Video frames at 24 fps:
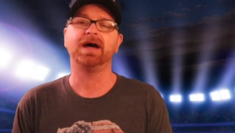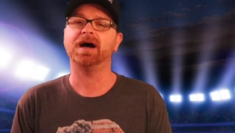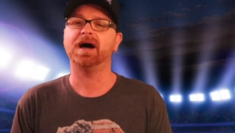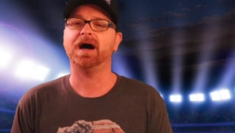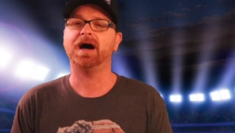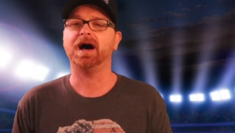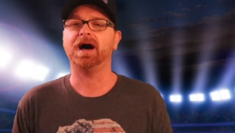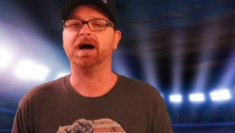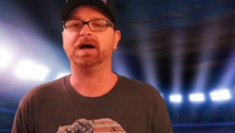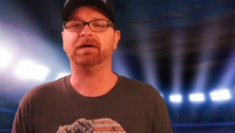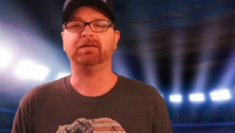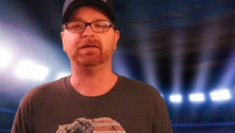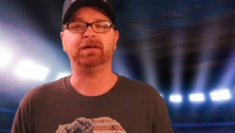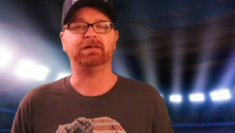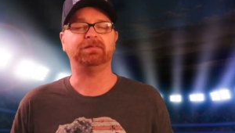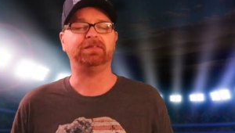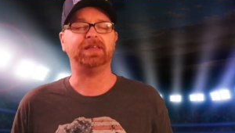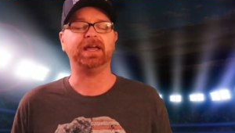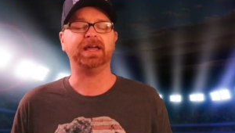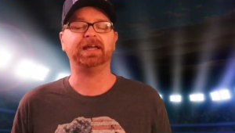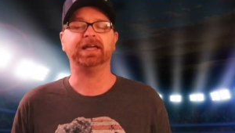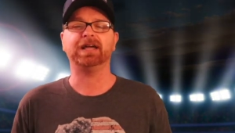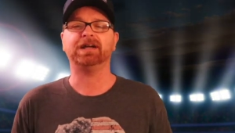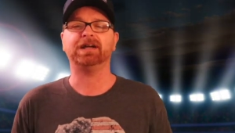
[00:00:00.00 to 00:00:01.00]
Uh, if
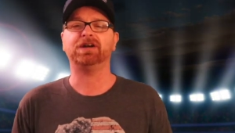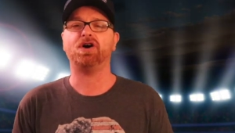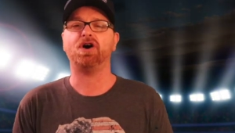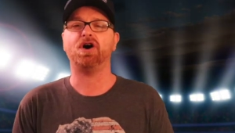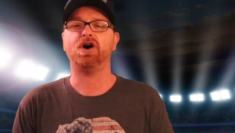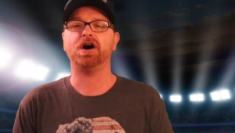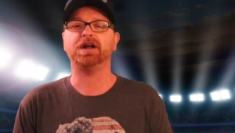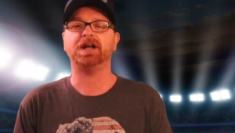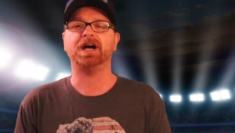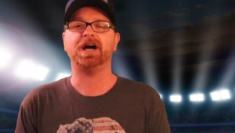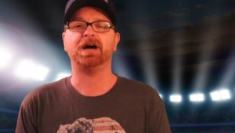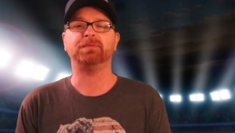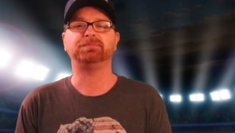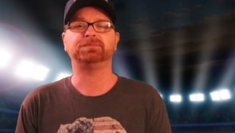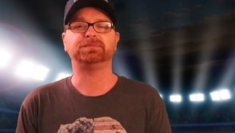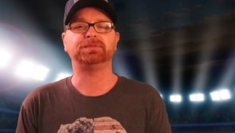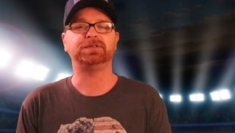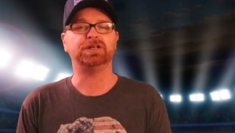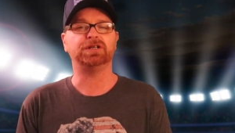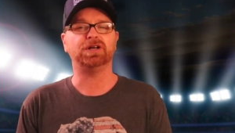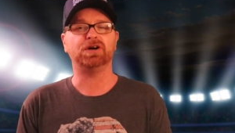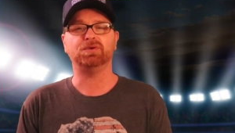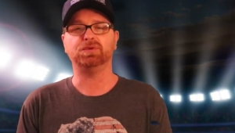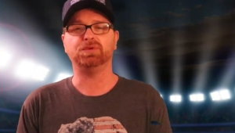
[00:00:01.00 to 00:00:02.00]
they get caught up,
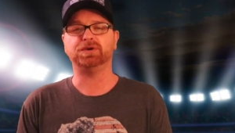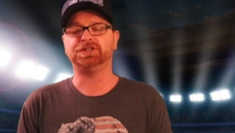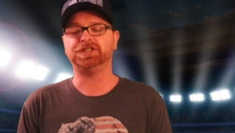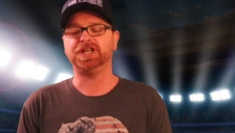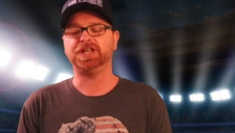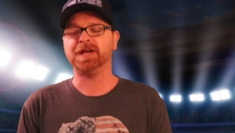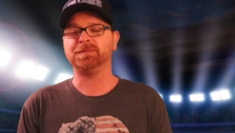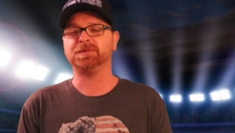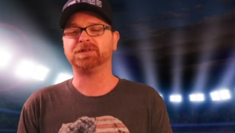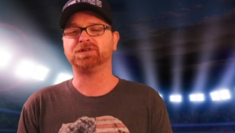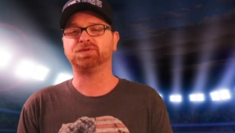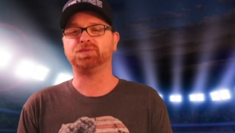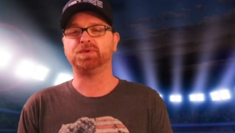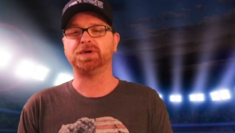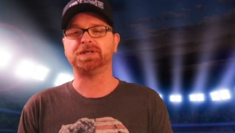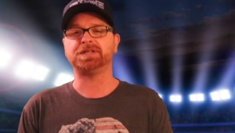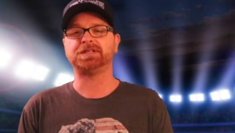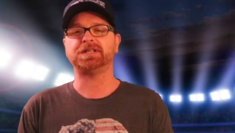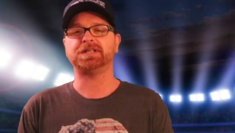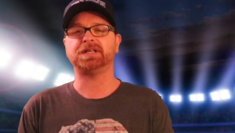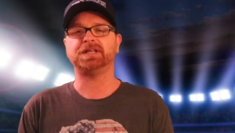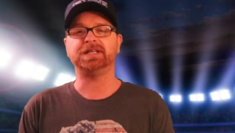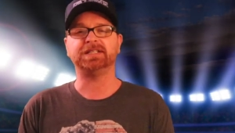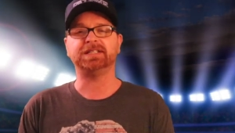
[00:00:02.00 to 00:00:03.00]
you know, with Jameis
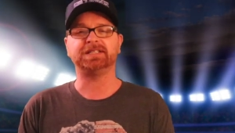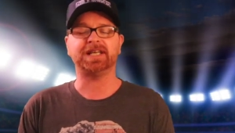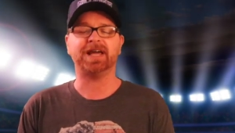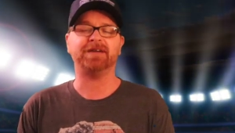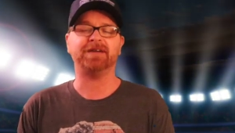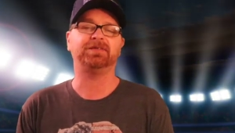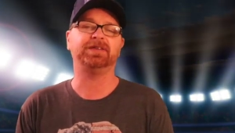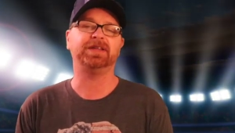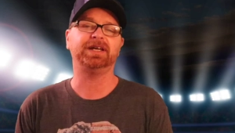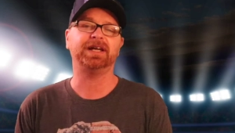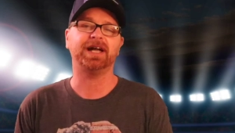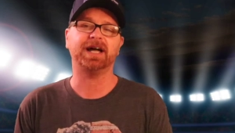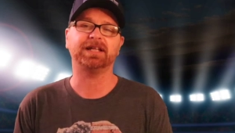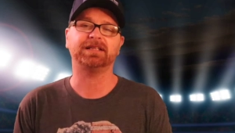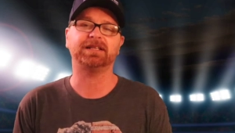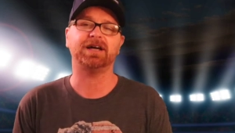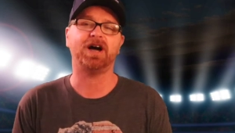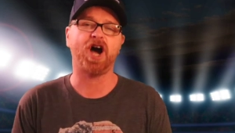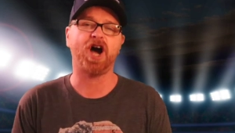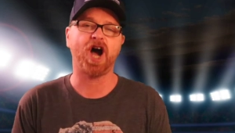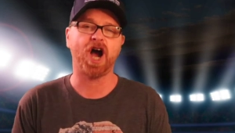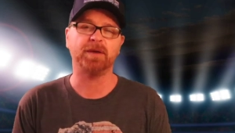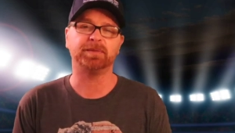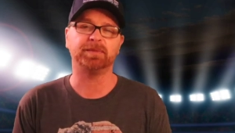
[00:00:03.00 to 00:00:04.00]
Winston, he's definitely got the
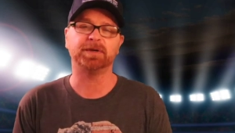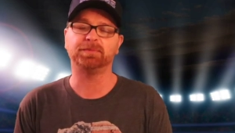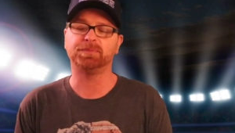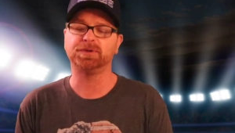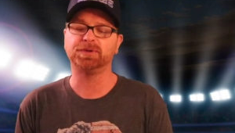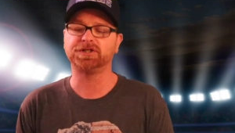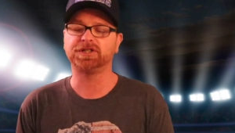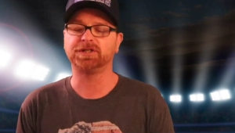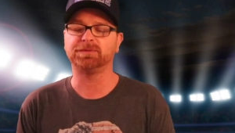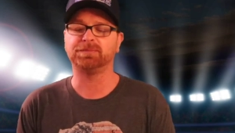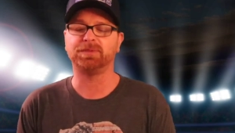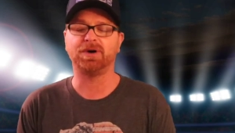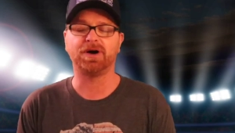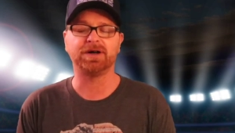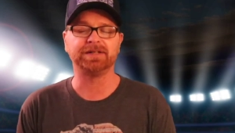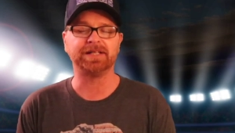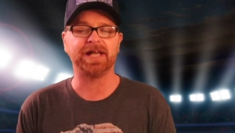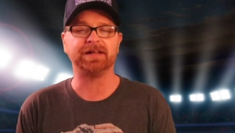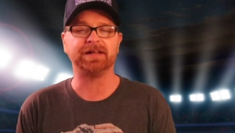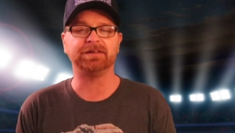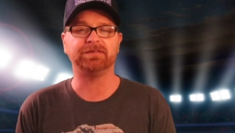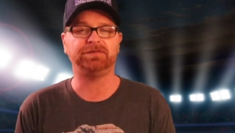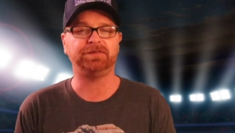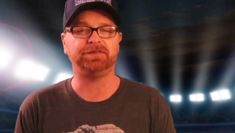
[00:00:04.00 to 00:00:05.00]
arm to push the ball
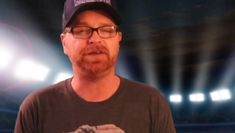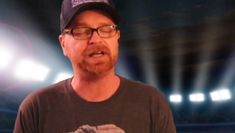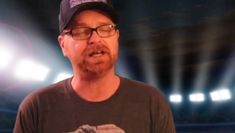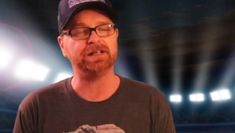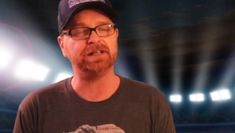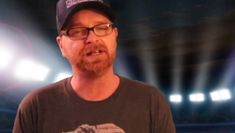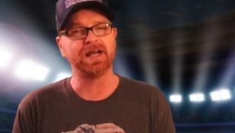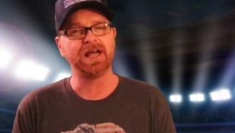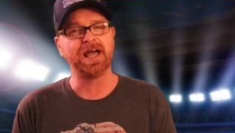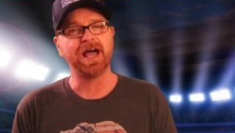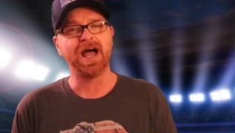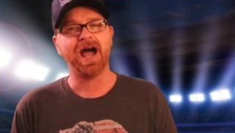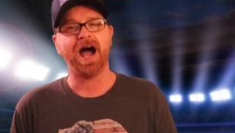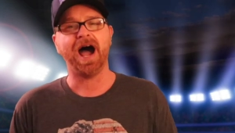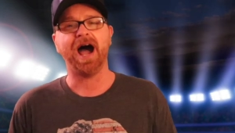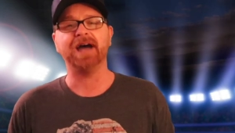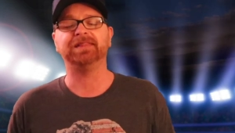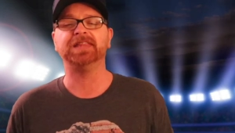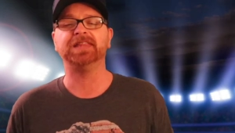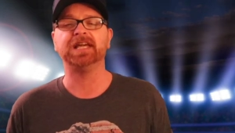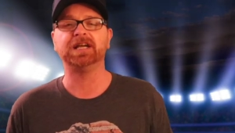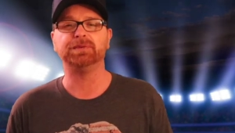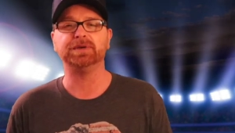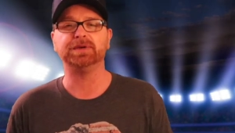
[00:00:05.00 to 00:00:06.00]
down the field. I
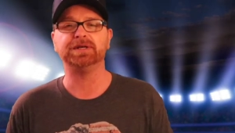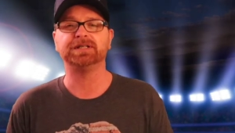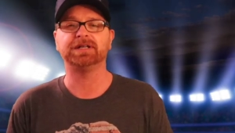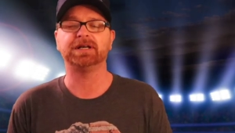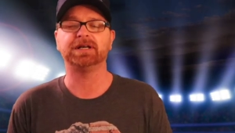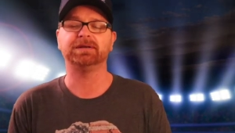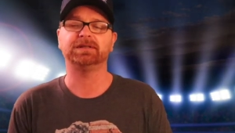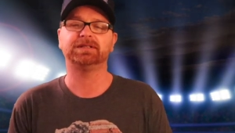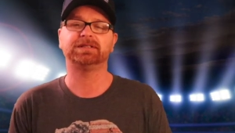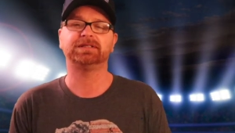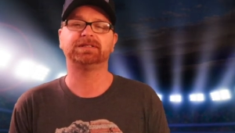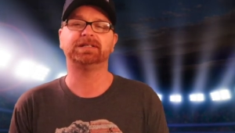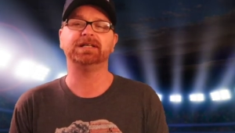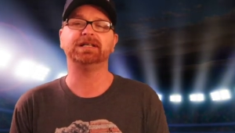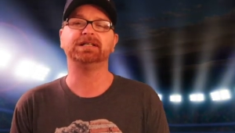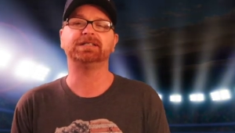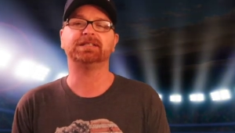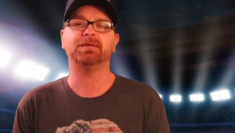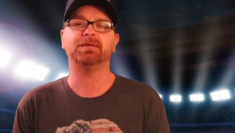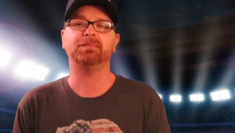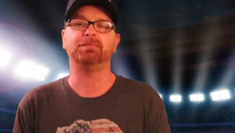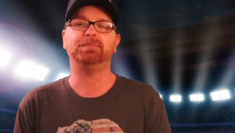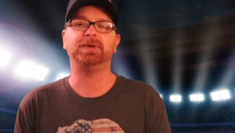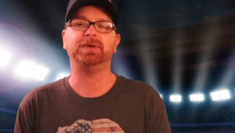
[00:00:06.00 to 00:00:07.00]
think we could see
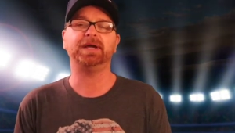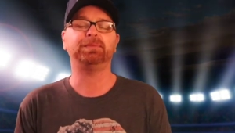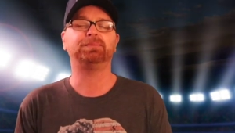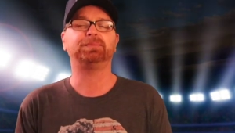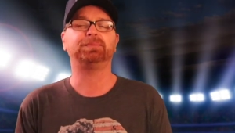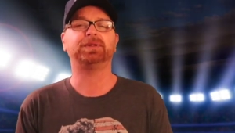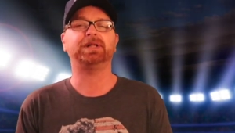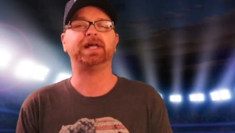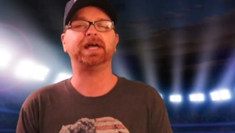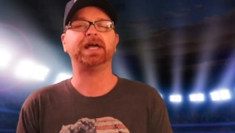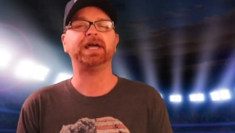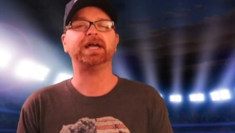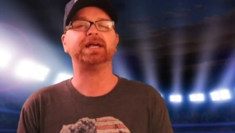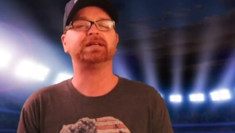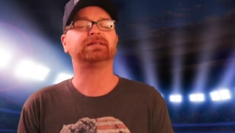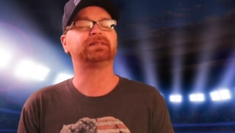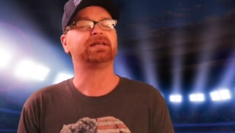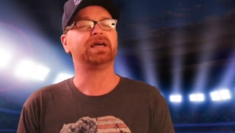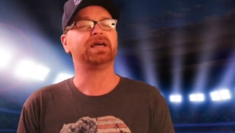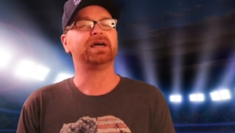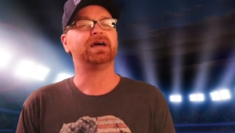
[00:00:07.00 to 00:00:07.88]
some big plays.